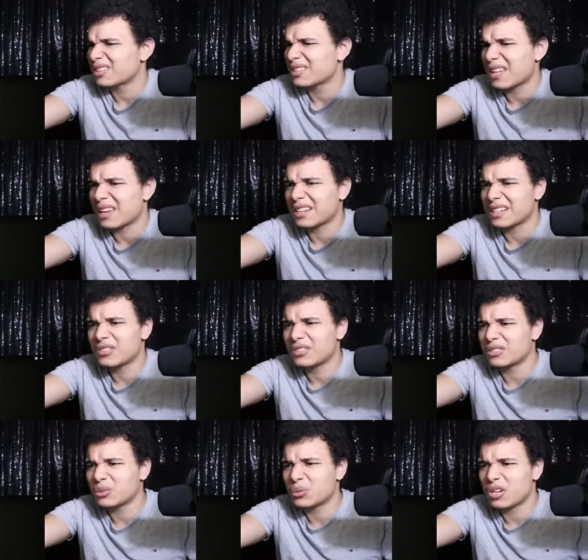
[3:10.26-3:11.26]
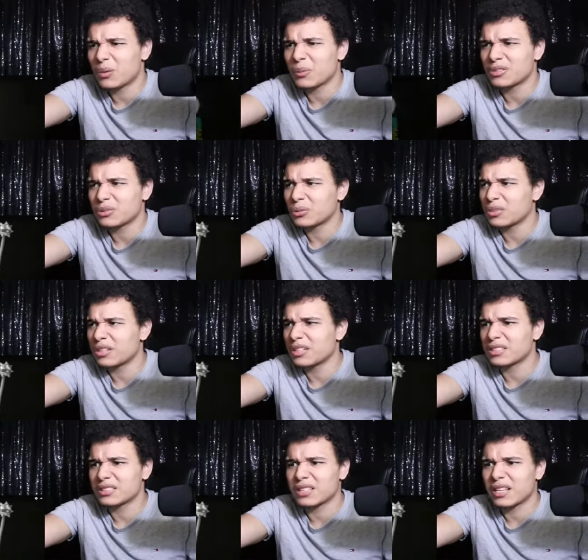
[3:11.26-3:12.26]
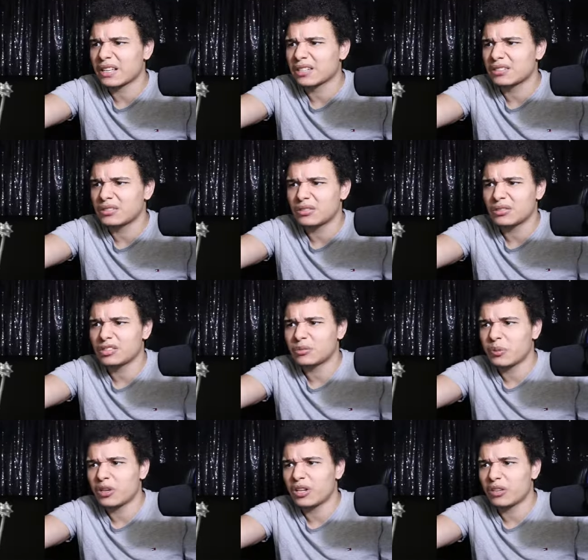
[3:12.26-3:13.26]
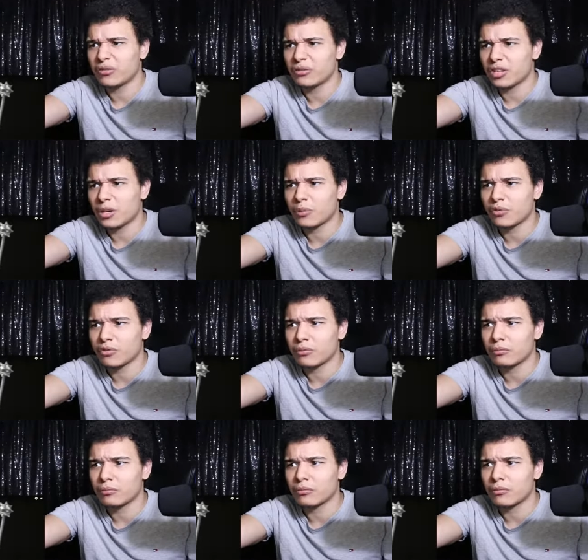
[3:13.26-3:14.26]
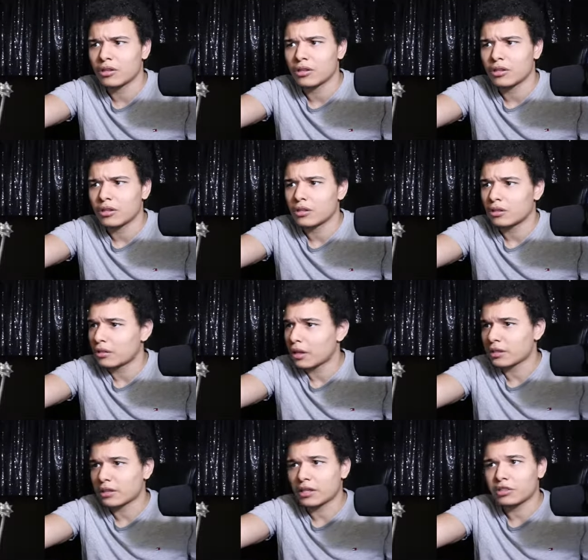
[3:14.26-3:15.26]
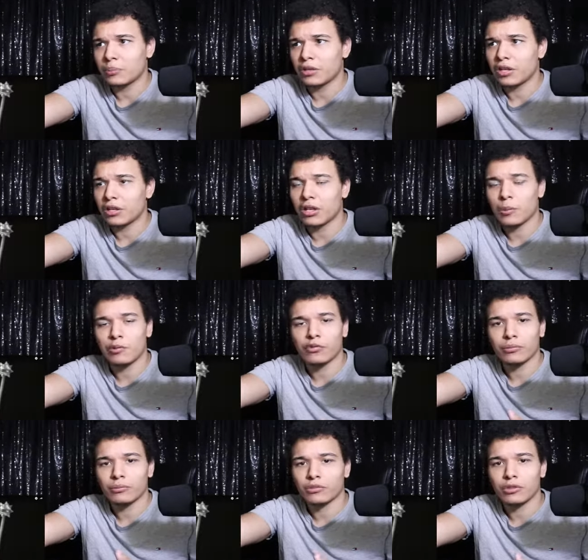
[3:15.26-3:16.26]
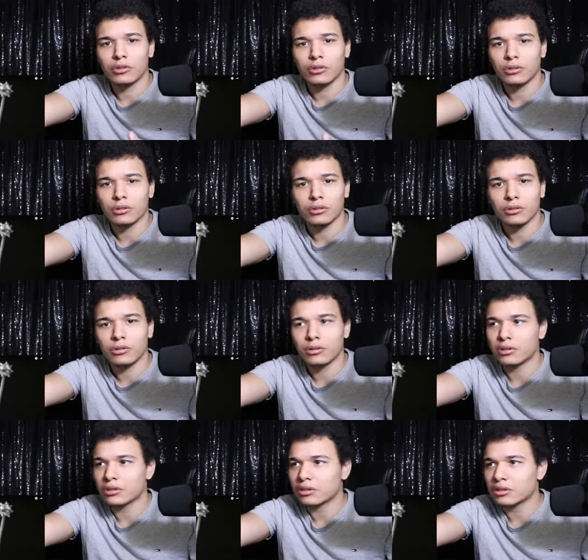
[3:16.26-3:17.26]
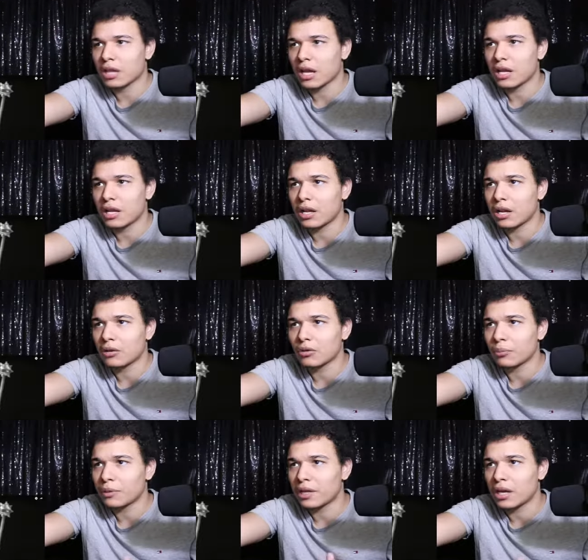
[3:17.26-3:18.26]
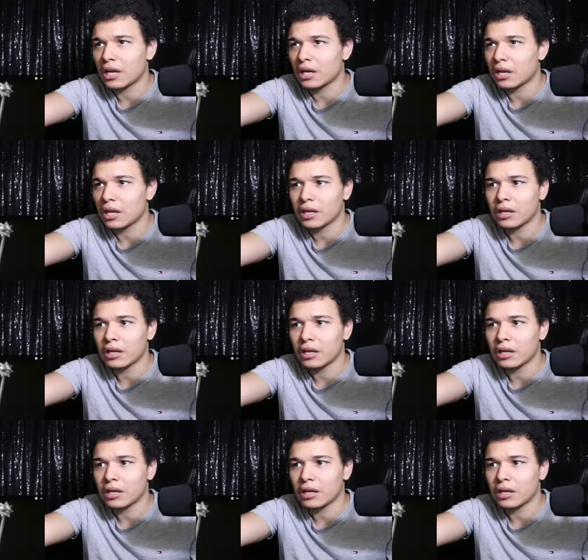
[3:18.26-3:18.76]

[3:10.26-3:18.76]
Like, even through coming through this, like, speaking of coming from. That's like speaking of coming from the sideline or the behind line.